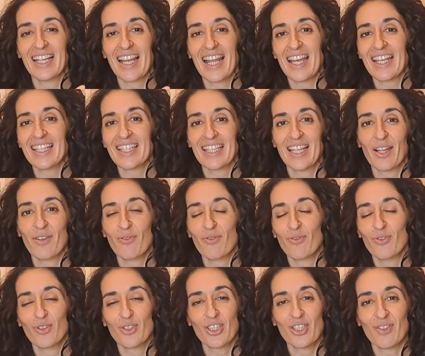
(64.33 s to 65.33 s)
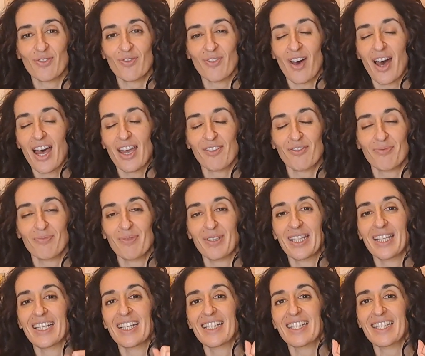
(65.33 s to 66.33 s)
less than 45
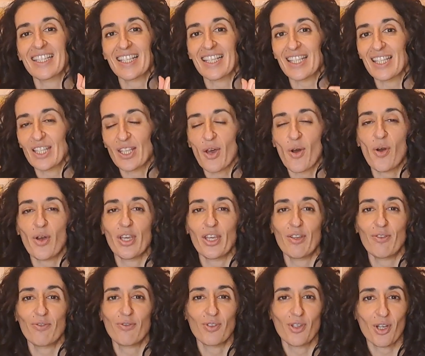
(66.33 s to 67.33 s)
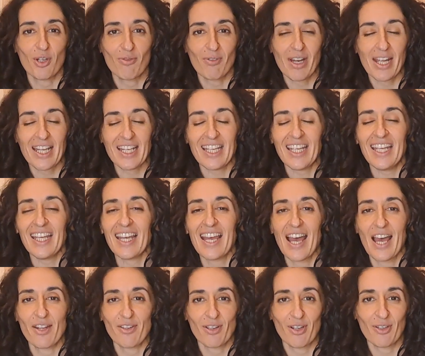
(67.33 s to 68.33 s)
minutes. So if you're ready
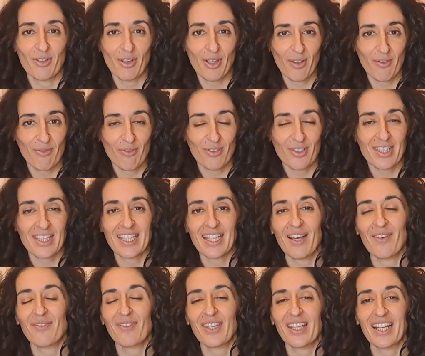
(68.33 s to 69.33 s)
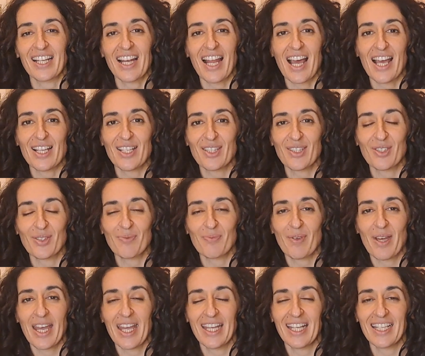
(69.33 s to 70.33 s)
and you're looking for something nice to
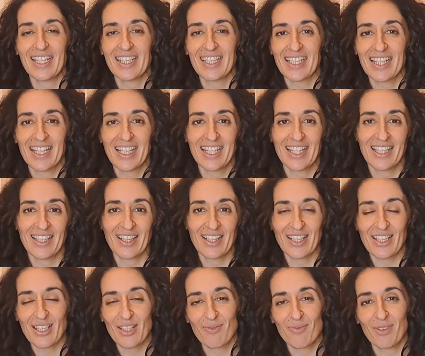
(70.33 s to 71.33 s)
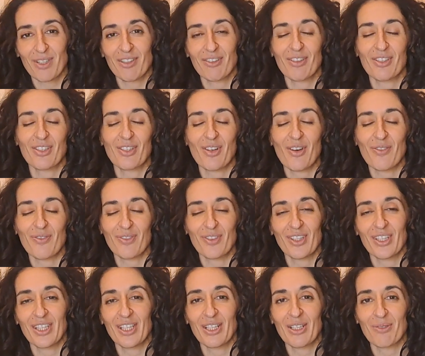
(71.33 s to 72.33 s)
paint in this period of
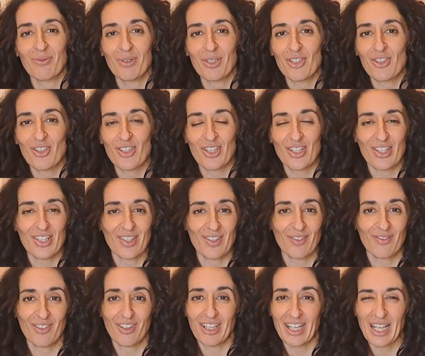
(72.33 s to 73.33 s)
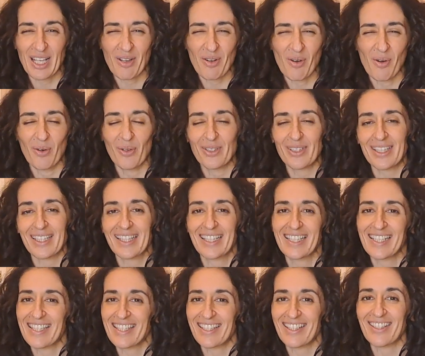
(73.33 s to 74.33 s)
the year, which is very cold, at
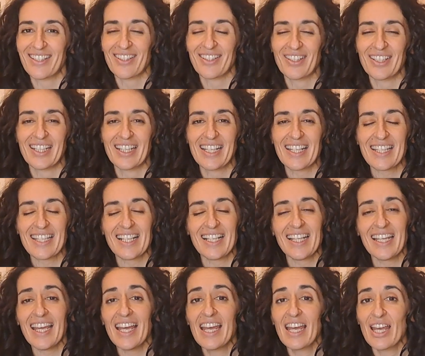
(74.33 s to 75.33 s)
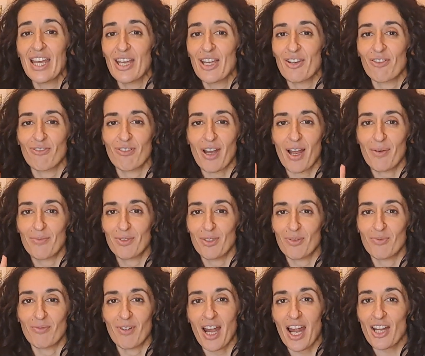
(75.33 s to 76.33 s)
least here in Italy, grab
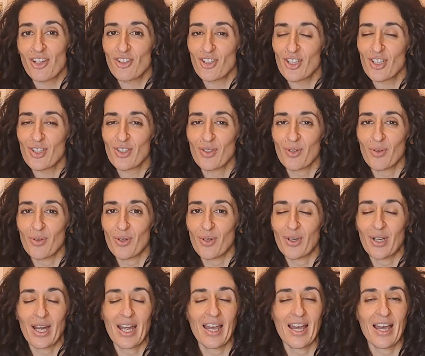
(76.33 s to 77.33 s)
your brushes, your